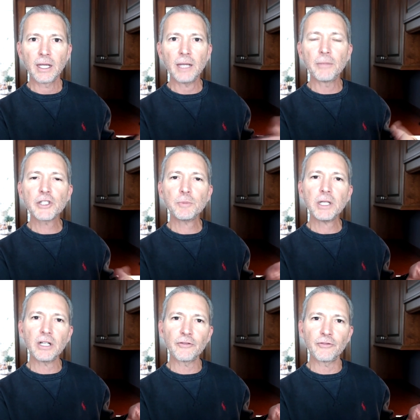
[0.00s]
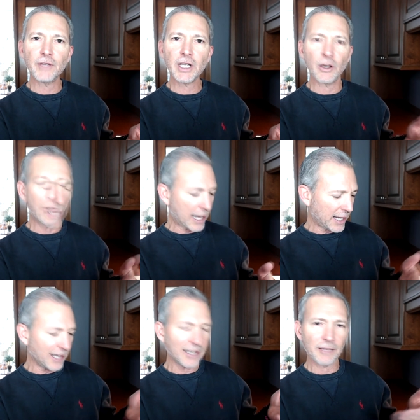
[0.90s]
It must be a different video,
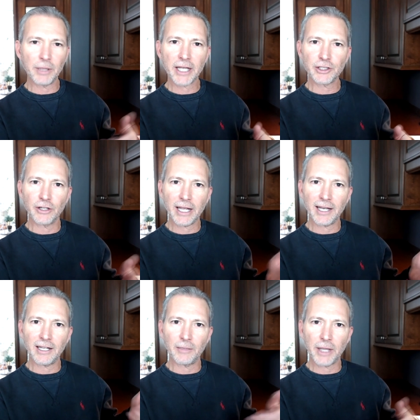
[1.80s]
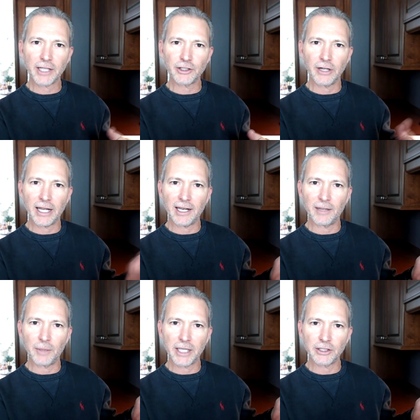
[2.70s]
not Andy in a black shirt, Andy in a black shirt, Andy
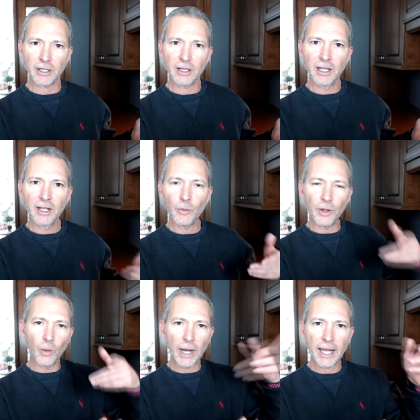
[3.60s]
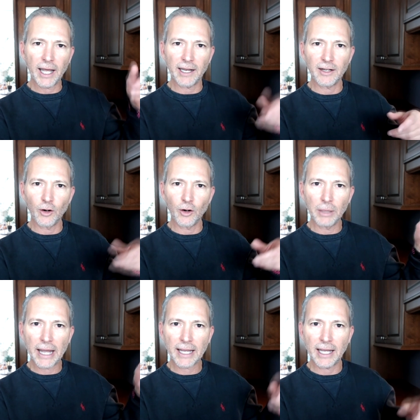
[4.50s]
in a black shirt, with a white heading or a
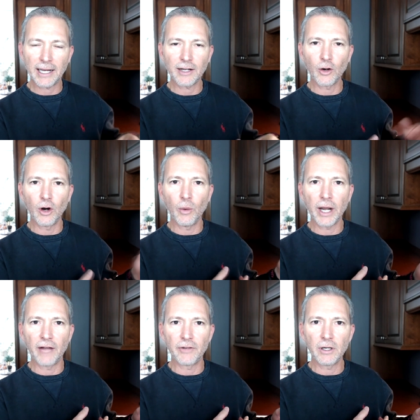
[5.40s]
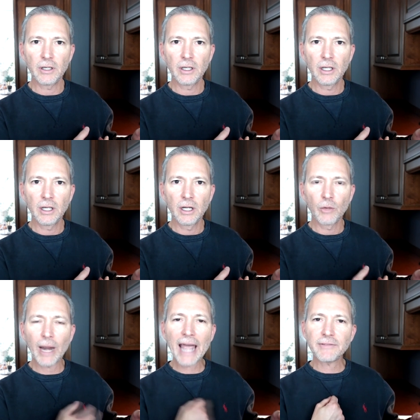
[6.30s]
black heading or a whatever.
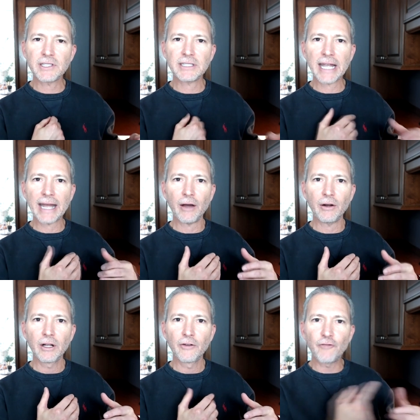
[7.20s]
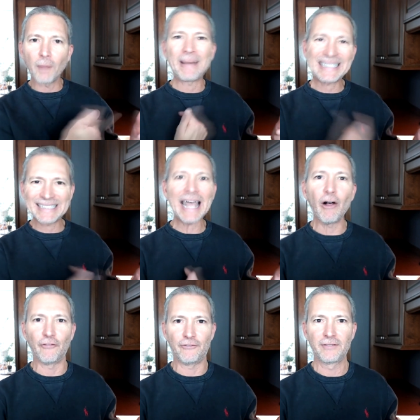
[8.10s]
Right? I have to stand out from
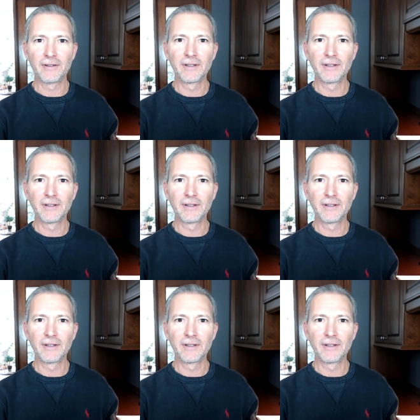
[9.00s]
myself.